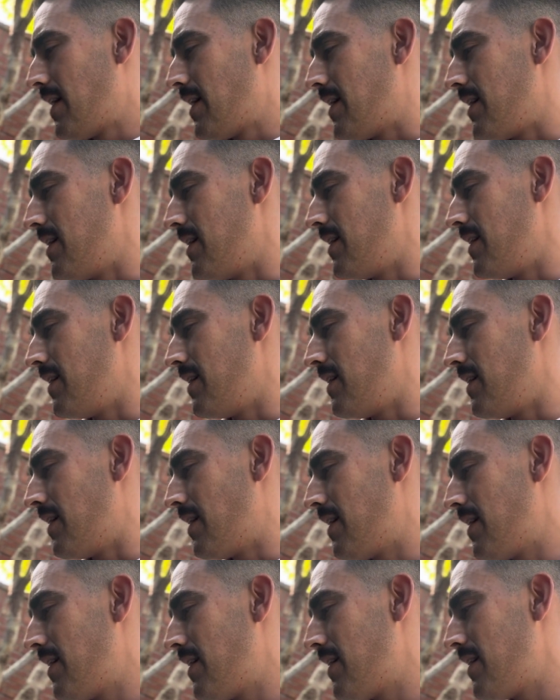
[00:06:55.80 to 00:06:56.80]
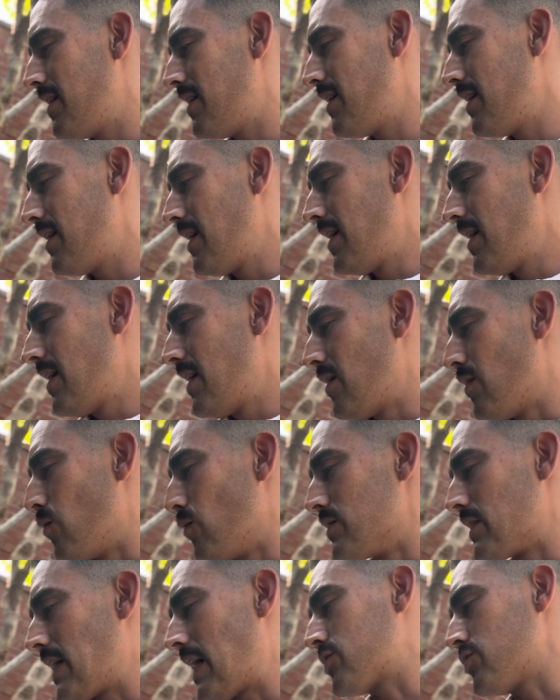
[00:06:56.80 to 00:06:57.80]
He
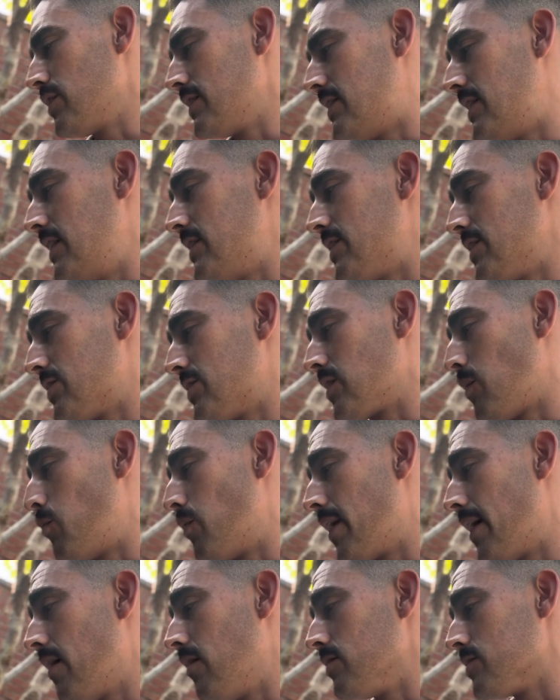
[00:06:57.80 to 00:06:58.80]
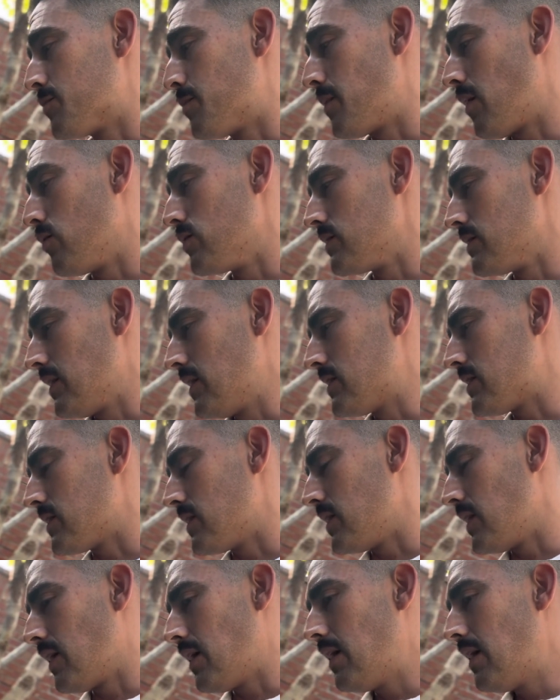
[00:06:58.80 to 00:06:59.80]
was actually teaching someone else, but I was listening.